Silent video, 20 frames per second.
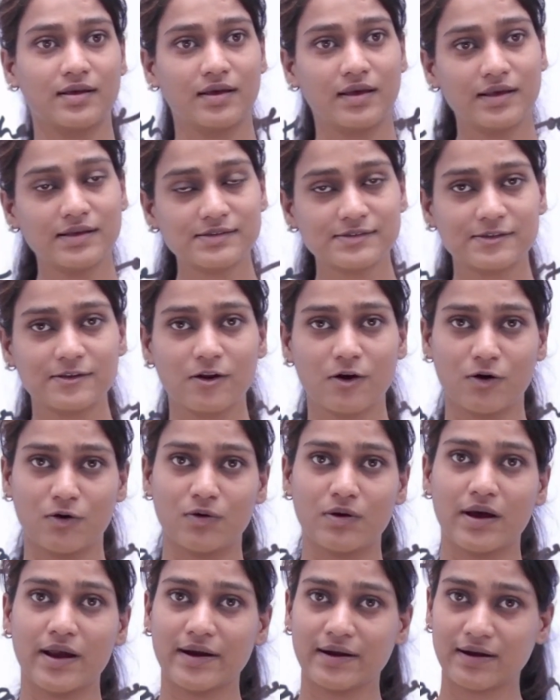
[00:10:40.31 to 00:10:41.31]
is law
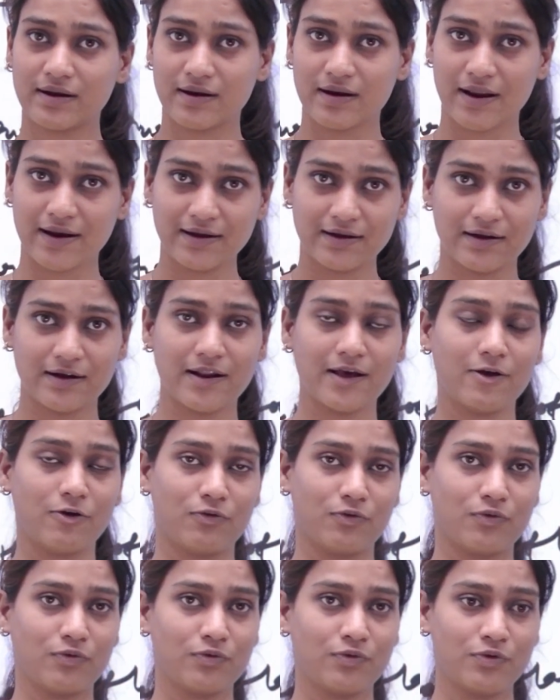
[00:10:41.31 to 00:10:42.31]
at right now.